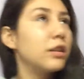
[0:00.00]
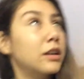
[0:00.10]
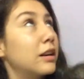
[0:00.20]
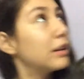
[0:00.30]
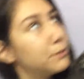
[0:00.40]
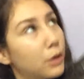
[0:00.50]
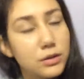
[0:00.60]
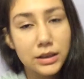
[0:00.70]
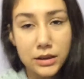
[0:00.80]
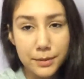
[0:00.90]
they're gonna
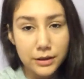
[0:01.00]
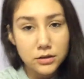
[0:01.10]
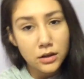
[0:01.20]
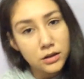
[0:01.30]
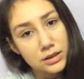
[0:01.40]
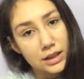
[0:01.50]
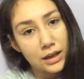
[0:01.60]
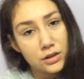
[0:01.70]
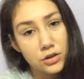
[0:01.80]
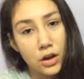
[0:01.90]
post like the pictures on the
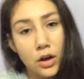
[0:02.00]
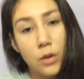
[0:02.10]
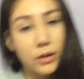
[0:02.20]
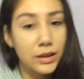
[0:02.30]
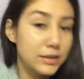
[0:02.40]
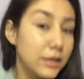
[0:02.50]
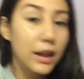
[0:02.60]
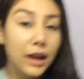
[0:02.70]
slideshow and this and